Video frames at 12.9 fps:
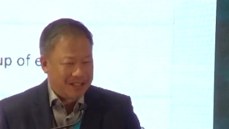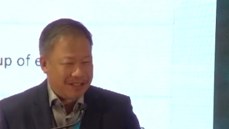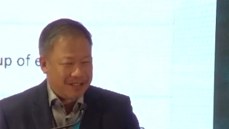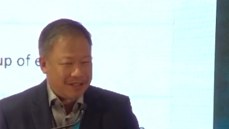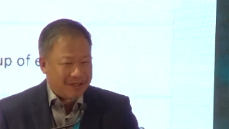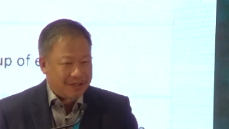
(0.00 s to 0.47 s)

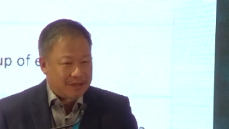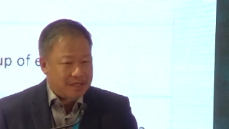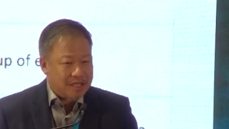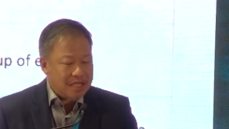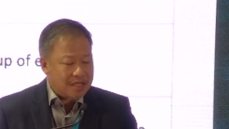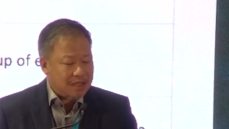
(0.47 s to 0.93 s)
So
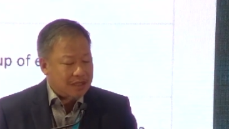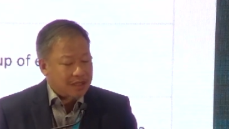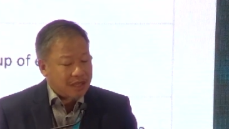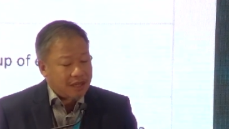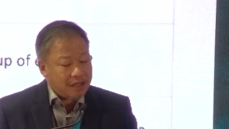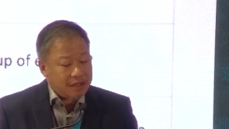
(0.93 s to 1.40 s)
these are the
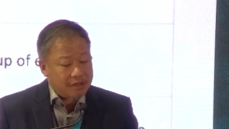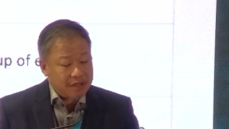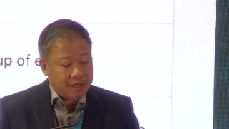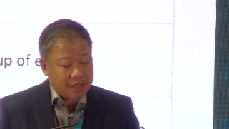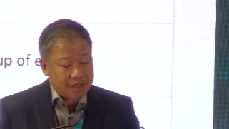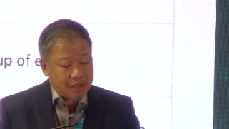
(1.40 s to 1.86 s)

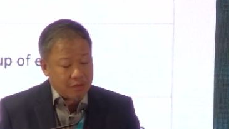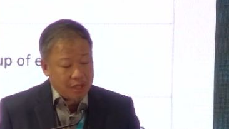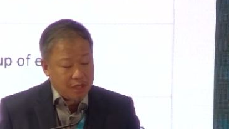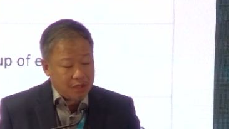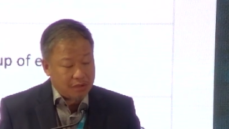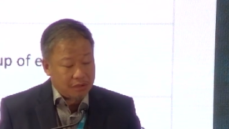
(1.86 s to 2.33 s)
characteristics that we
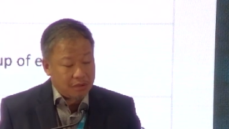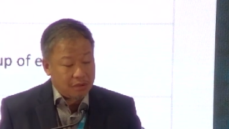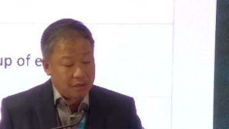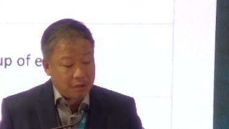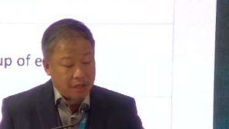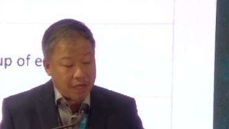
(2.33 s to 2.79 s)
need to
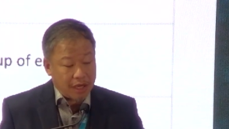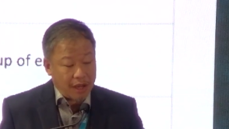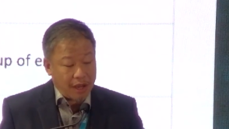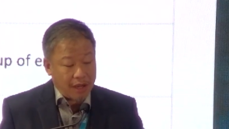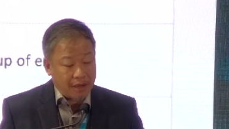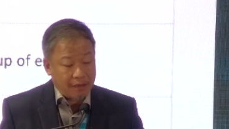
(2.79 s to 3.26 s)
look at,
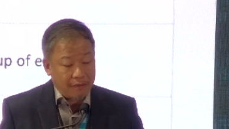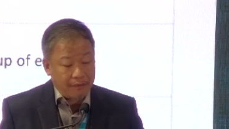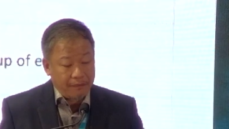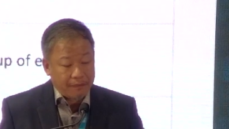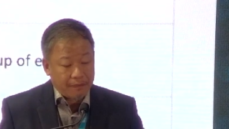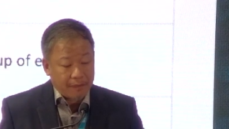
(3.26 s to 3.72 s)
and
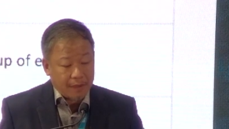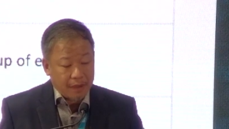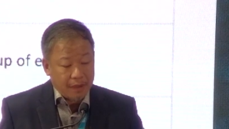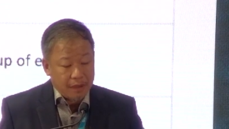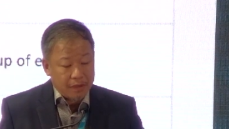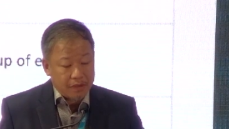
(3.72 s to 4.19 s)

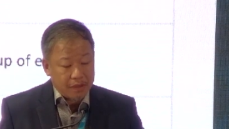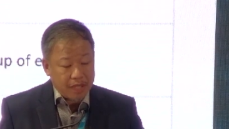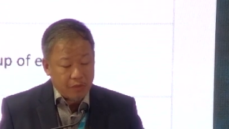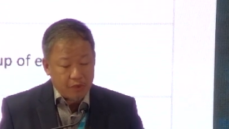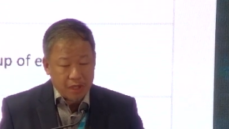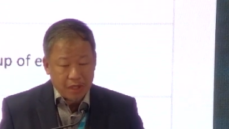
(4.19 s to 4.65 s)
so that
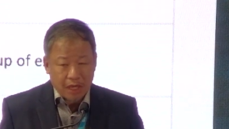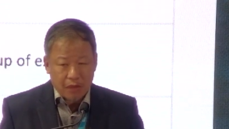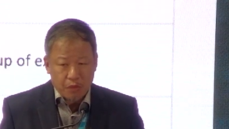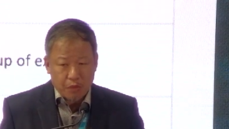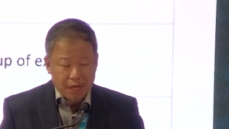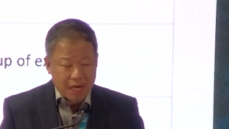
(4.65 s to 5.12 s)

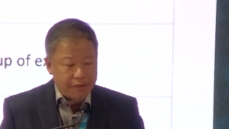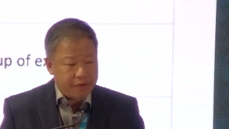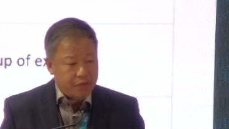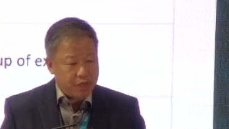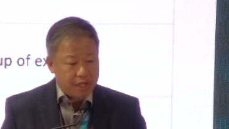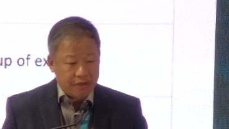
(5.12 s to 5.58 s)
whatever
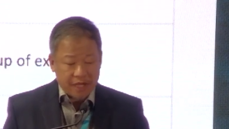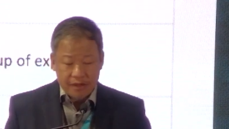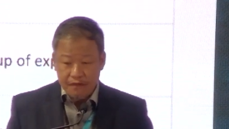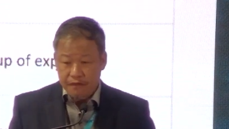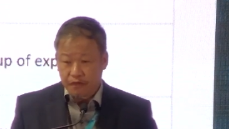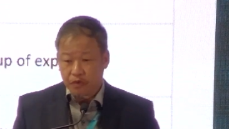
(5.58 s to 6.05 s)
we can
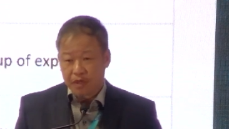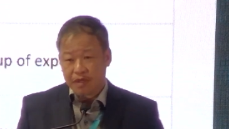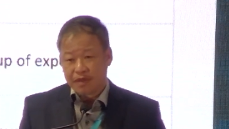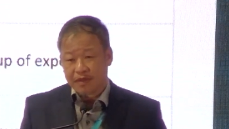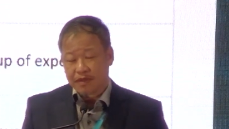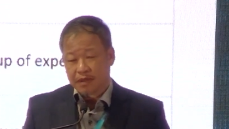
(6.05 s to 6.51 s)

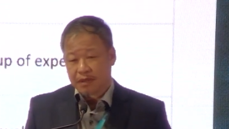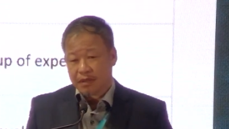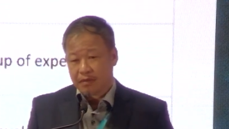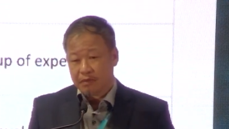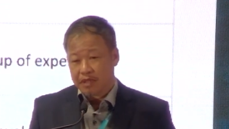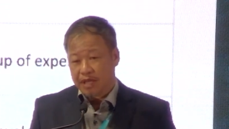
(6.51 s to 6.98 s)
influence,
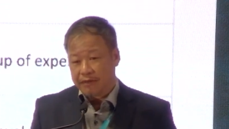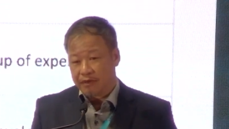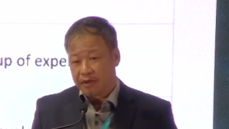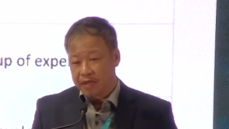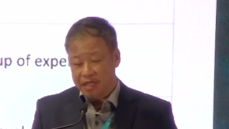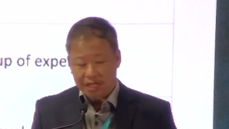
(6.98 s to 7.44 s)
we have
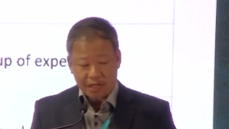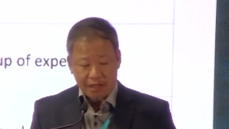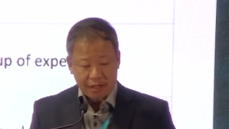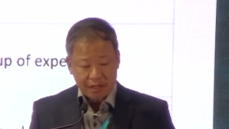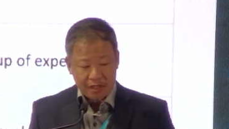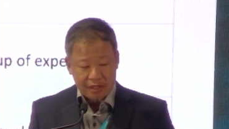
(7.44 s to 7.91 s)
all these
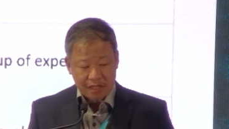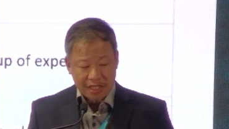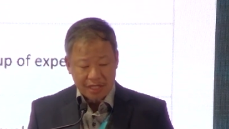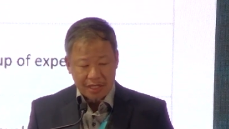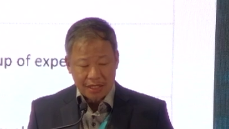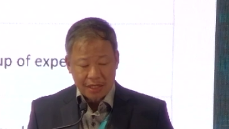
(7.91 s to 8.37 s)
characteristics
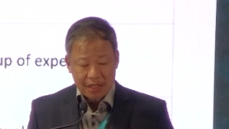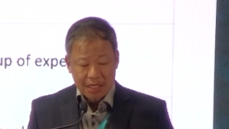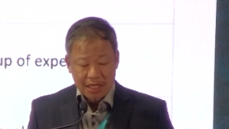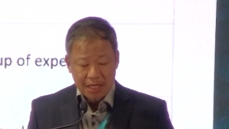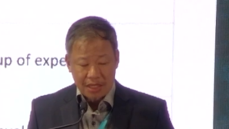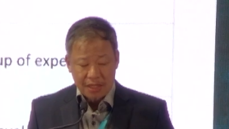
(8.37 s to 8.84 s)

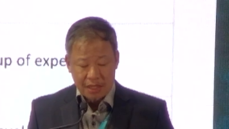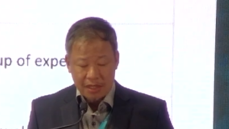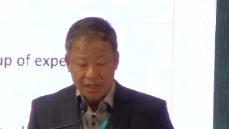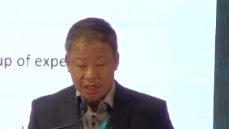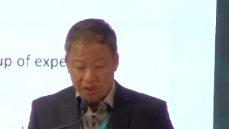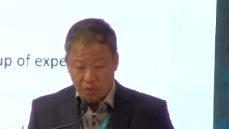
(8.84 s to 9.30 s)

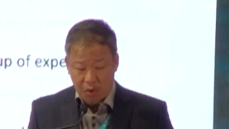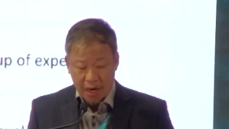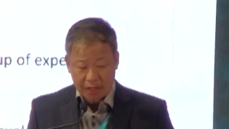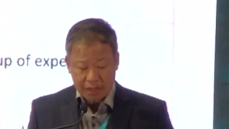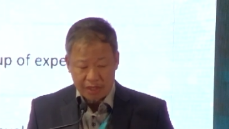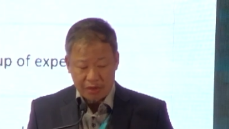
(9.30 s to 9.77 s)

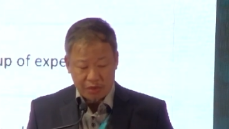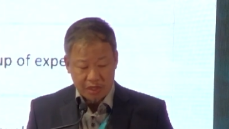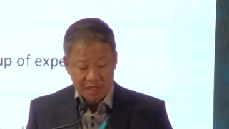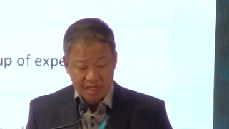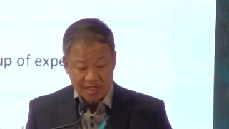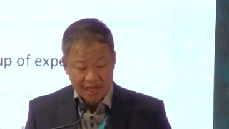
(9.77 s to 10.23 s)
intertwined into the
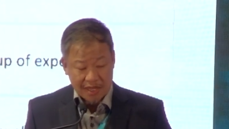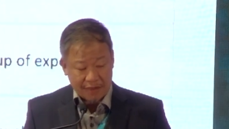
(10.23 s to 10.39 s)
design.